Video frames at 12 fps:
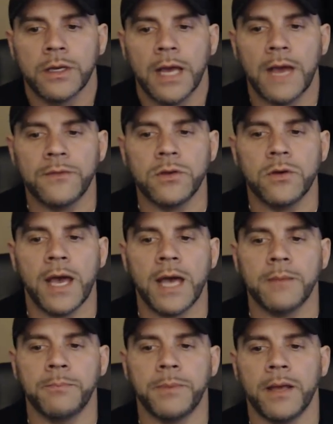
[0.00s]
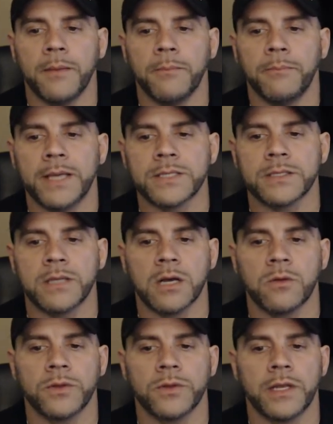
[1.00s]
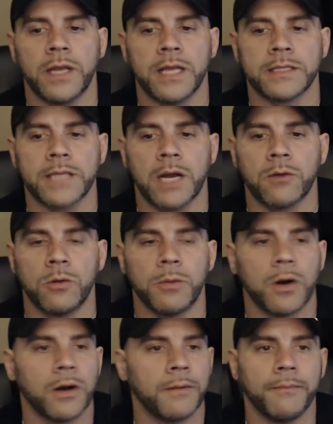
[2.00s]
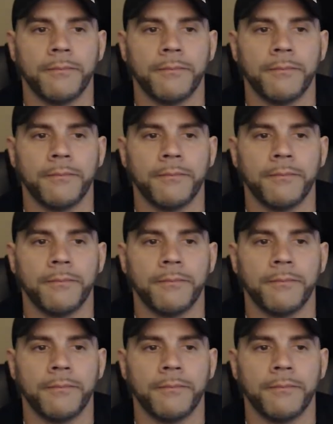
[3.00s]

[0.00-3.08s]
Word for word: Have you had best luck with an anti-roll bar?